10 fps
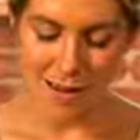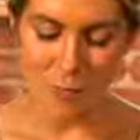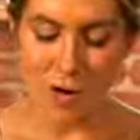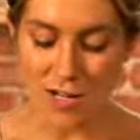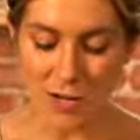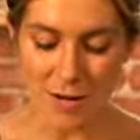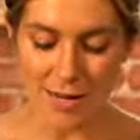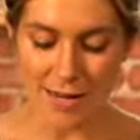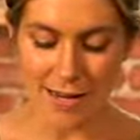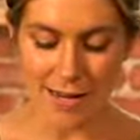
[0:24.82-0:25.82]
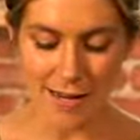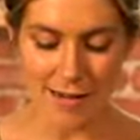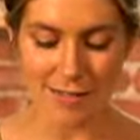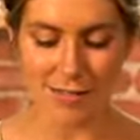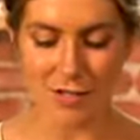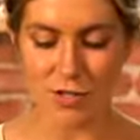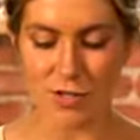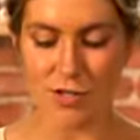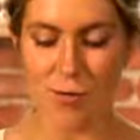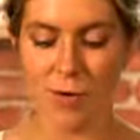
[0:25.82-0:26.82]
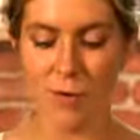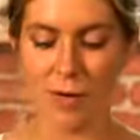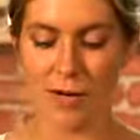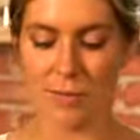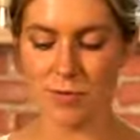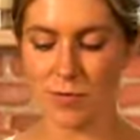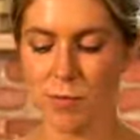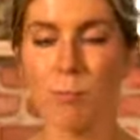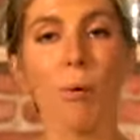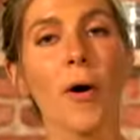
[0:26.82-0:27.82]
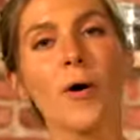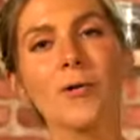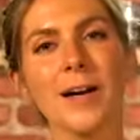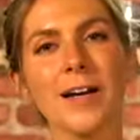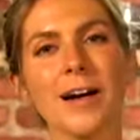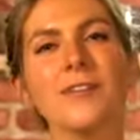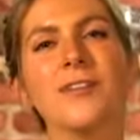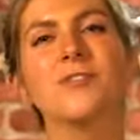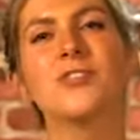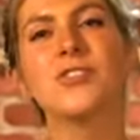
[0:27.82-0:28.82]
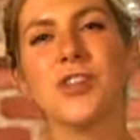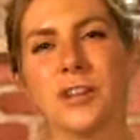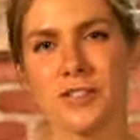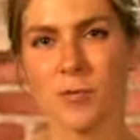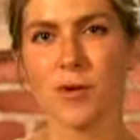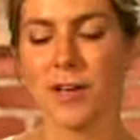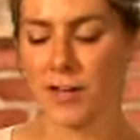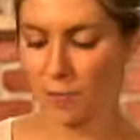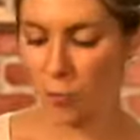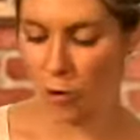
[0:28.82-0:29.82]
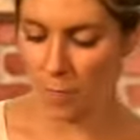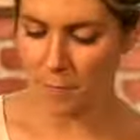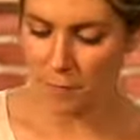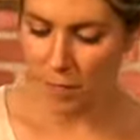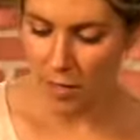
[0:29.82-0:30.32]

And when you're making a custard, you don't want to bring it up to a boil right now, you just want to get it warm.